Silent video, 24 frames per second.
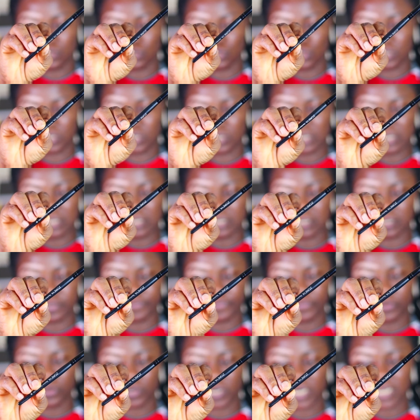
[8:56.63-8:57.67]
You see, it's
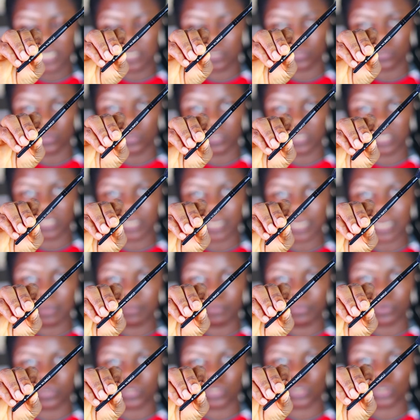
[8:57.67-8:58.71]
flawless concealer
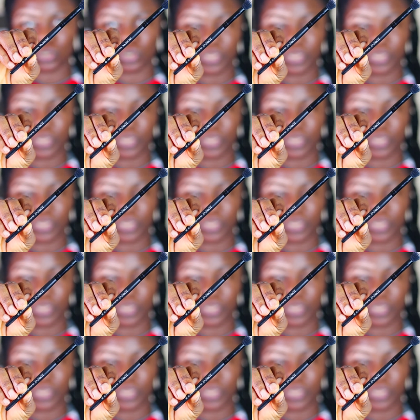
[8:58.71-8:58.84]
brush.